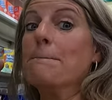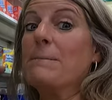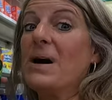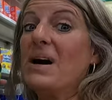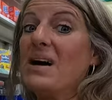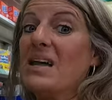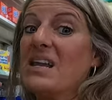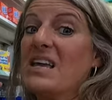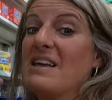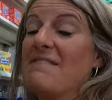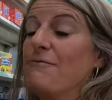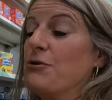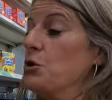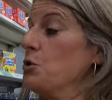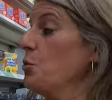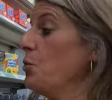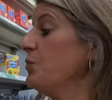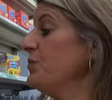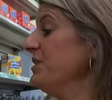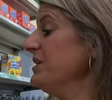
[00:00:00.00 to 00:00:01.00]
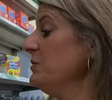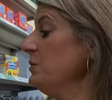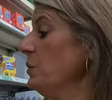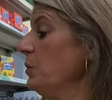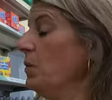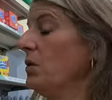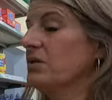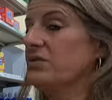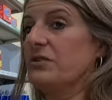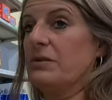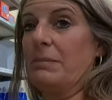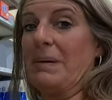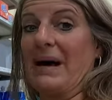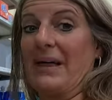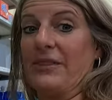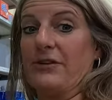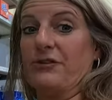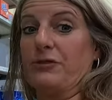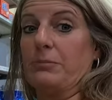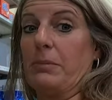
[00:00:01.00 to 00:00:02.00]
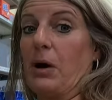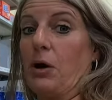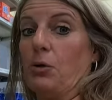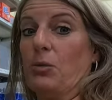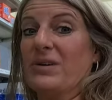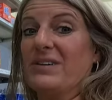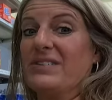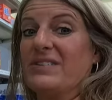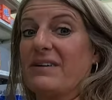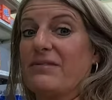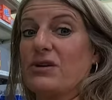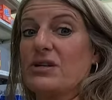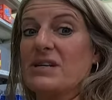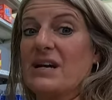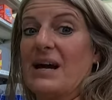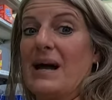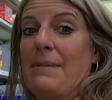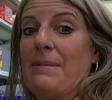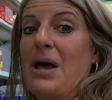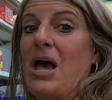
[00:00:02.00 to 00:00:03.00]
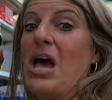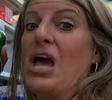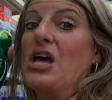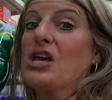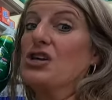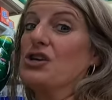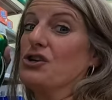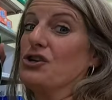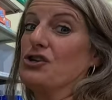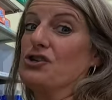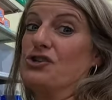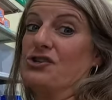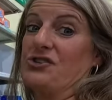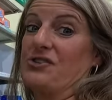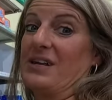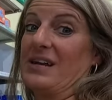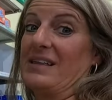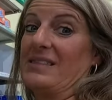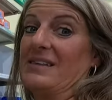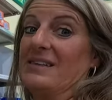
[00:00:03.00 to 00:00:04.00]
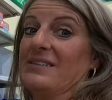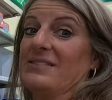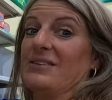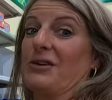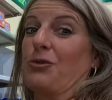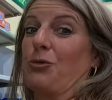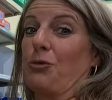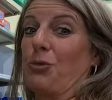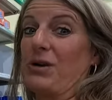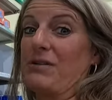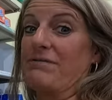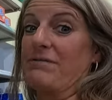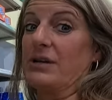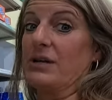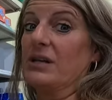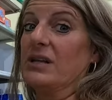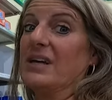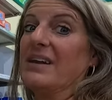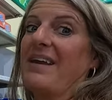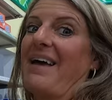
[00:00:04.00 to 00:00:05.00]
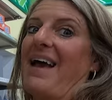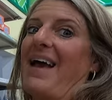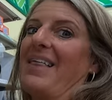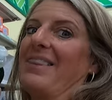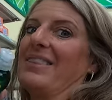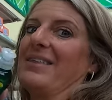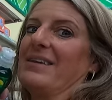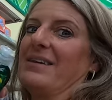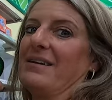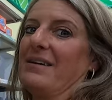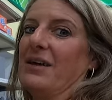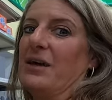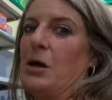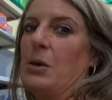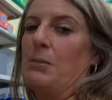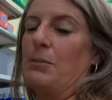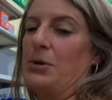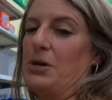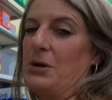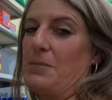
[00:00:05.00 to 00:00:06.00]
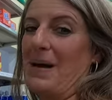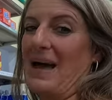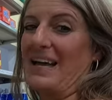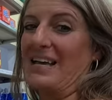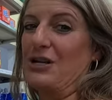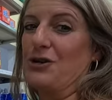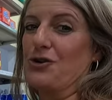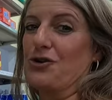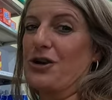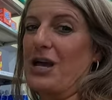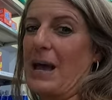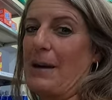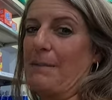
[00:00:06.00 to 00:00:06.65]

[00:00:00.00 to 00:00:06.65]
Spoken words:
But if you didn't want to buy the small ones every time, you could just take this and refill it and then put it back in your